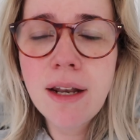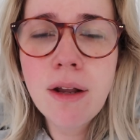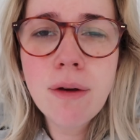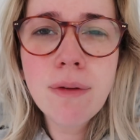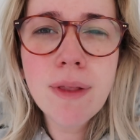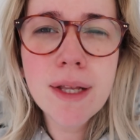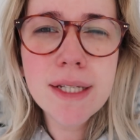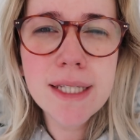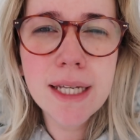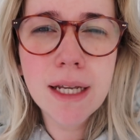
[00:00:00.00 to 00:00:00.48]
I
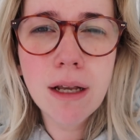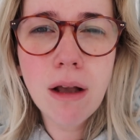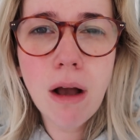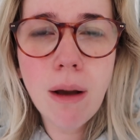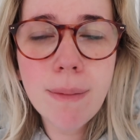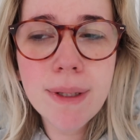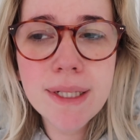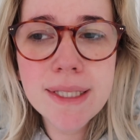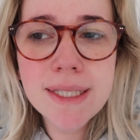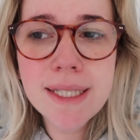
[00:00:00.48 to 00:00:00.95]
know that's like
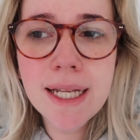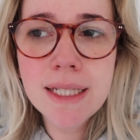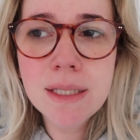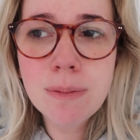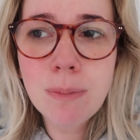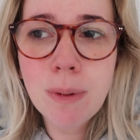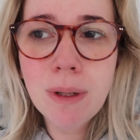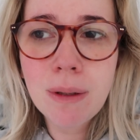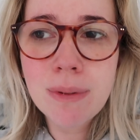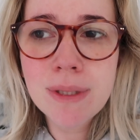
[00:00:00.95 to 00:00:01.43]
common
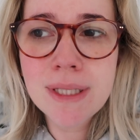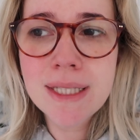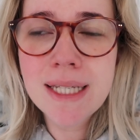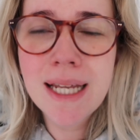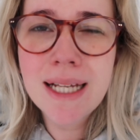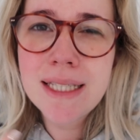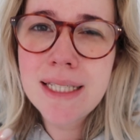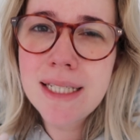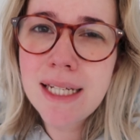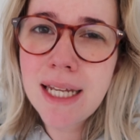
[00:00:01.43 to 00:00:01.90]
sense, but it was
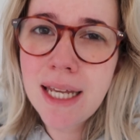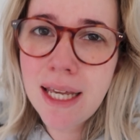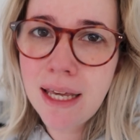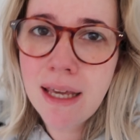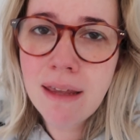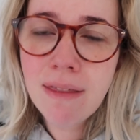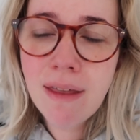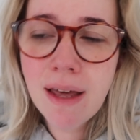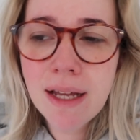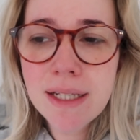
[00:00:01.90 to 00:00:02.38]
nice to
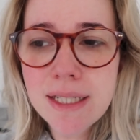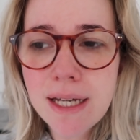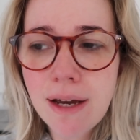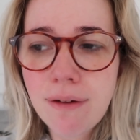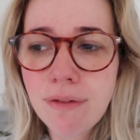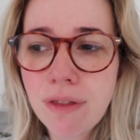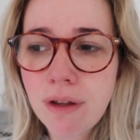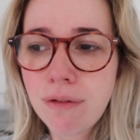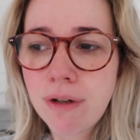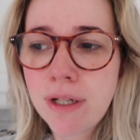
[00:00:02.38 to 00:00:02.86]
hear that, to
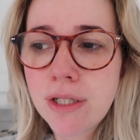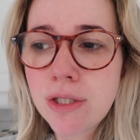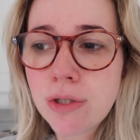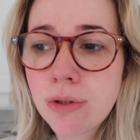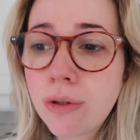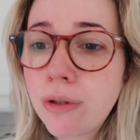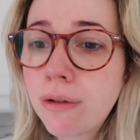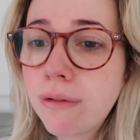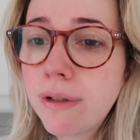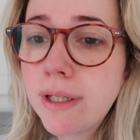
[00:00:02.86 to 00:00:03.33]
have that
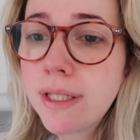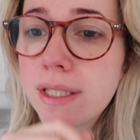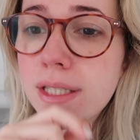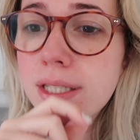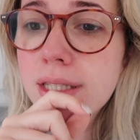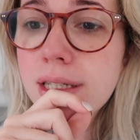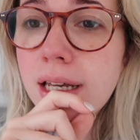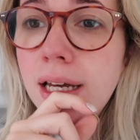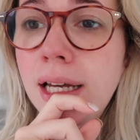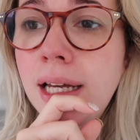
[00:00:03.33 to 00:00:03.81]

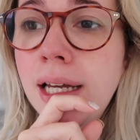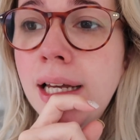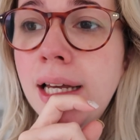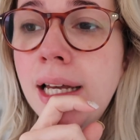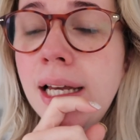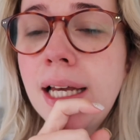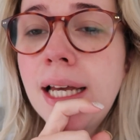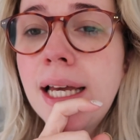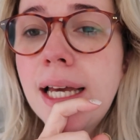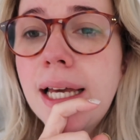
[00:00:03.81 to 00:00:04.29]
reassurance.
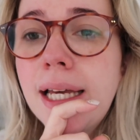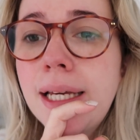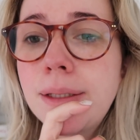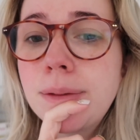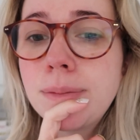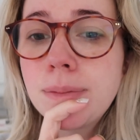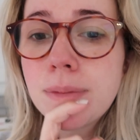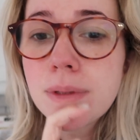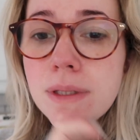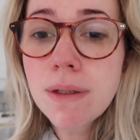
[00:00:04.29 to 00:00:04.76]

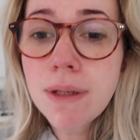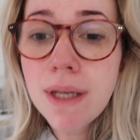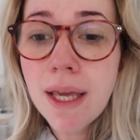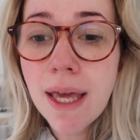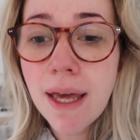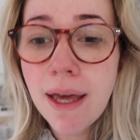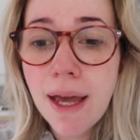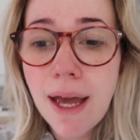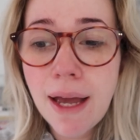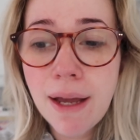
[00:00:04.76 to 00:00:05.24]
So
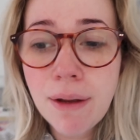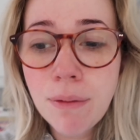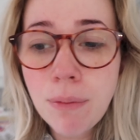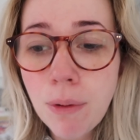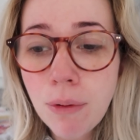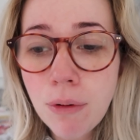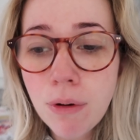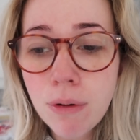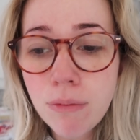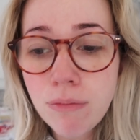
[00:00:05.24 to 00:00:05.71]
yeah, I
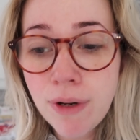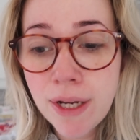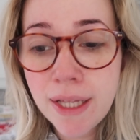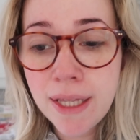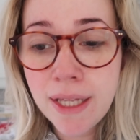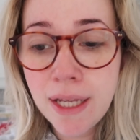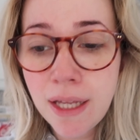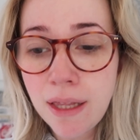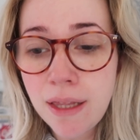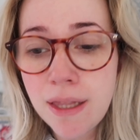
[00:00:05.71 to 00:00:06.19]
woke up
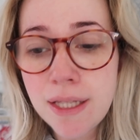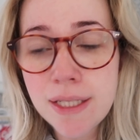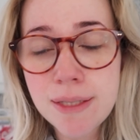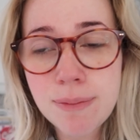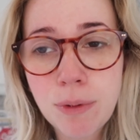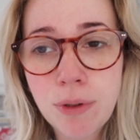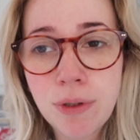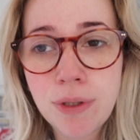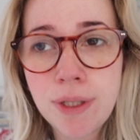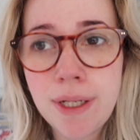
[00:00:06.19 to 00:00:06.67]
really early
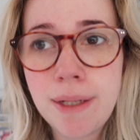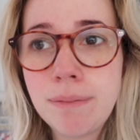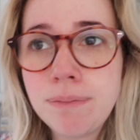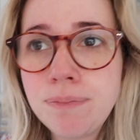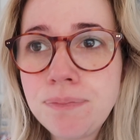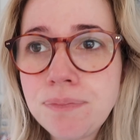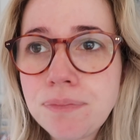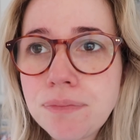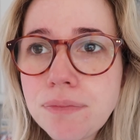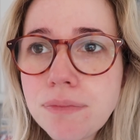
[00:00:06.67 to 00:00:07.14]
this
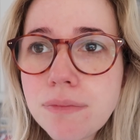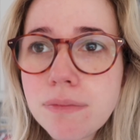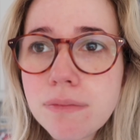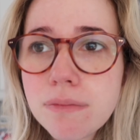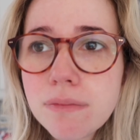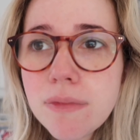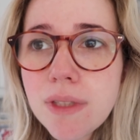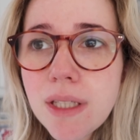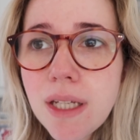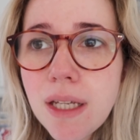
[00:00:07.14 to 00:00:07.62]
morning
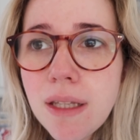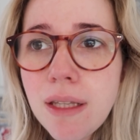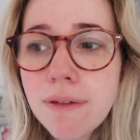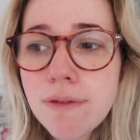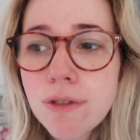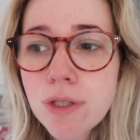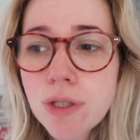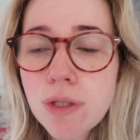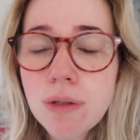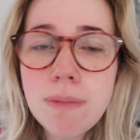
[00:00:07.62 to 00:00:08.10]
and
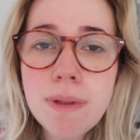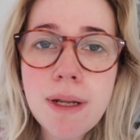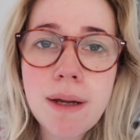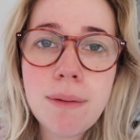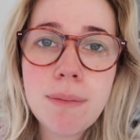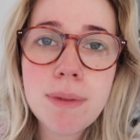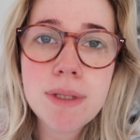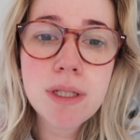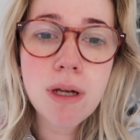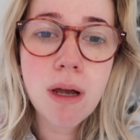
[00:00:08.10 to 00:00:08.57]
I've just come
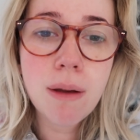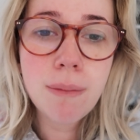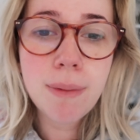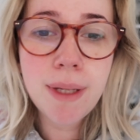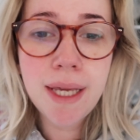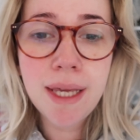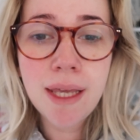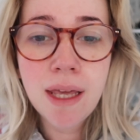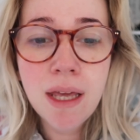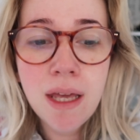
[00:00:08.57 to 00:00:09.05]
down with
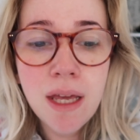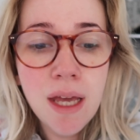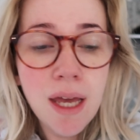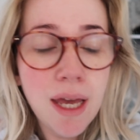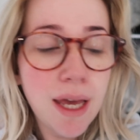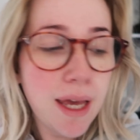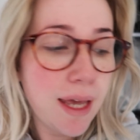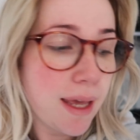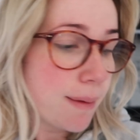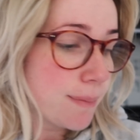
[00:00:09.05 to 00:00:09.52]
Tommy.
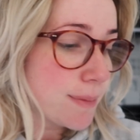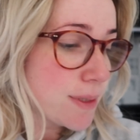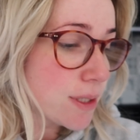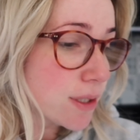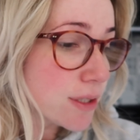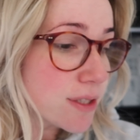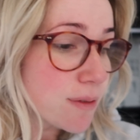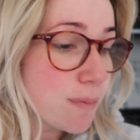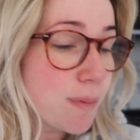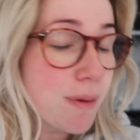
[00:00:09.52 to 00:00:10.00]

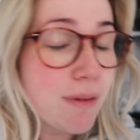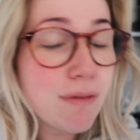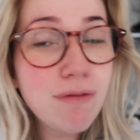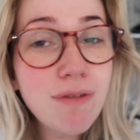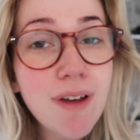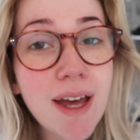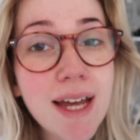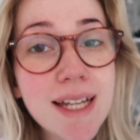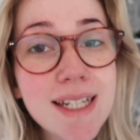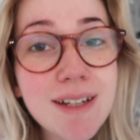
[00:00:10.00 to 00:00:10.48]
Dogs have
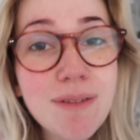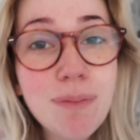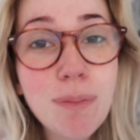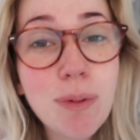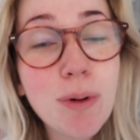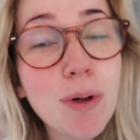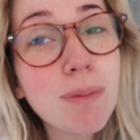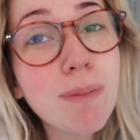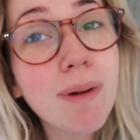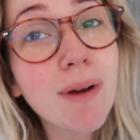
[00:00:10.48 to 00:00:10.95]
been fed,
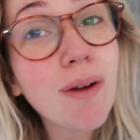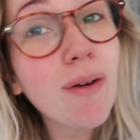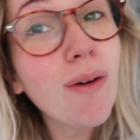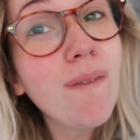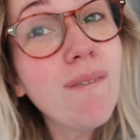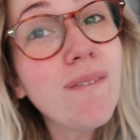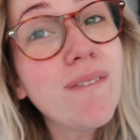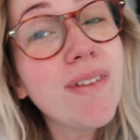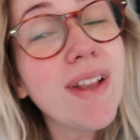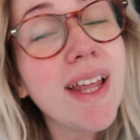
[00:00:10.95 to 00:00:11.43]
I've poured my
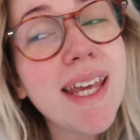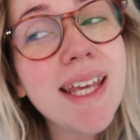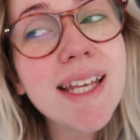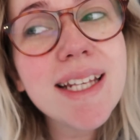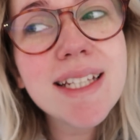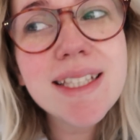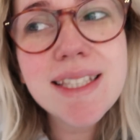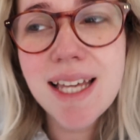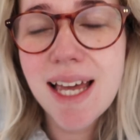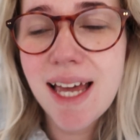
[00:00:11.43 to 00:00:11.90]

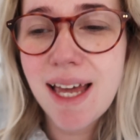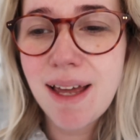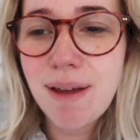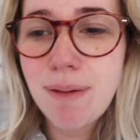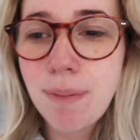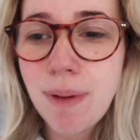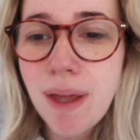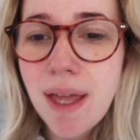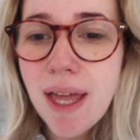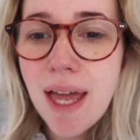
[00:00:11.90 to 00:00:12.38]
cornflakes,
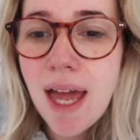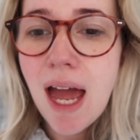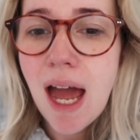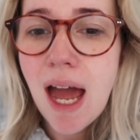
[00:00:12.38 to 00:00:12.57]
and